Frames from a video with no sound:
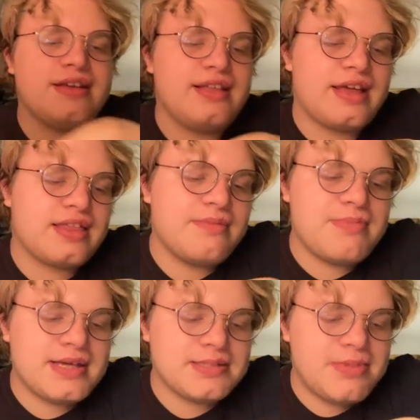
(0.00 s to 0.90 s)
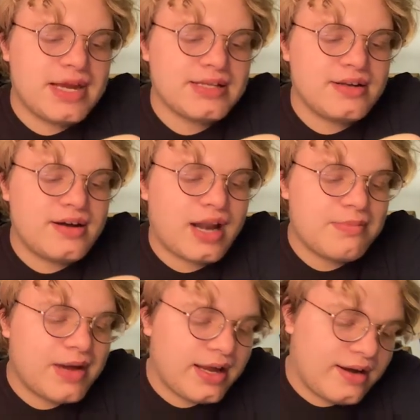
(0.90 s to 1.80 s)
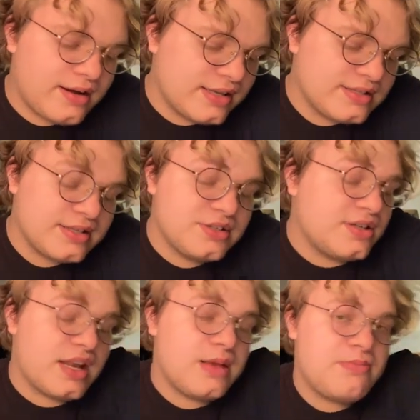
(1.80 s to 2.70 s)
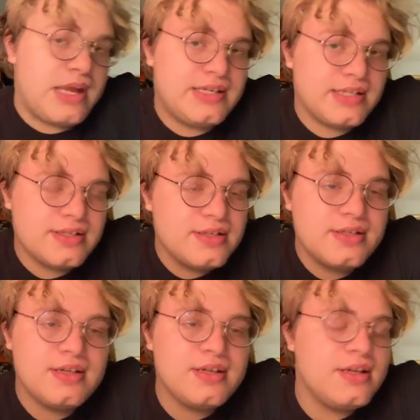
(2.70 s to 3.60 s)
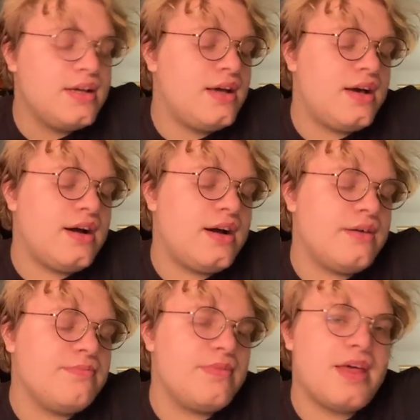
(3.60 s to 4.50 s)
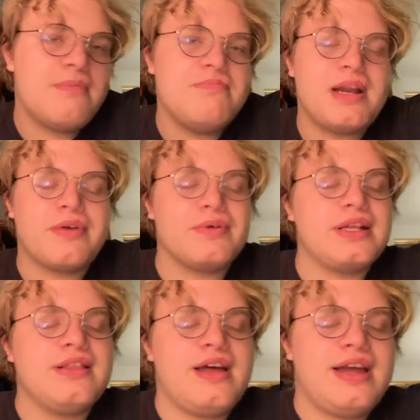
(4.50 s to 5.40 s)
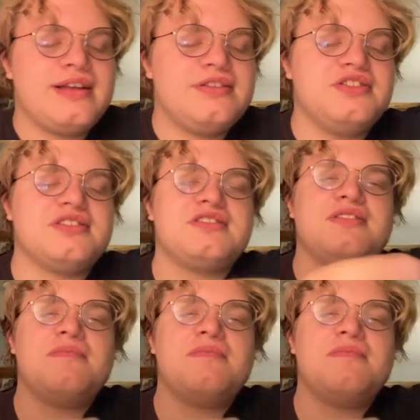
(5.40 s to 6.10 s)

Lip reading: like the best painted on. I might honestly just end up painting them, but I really like just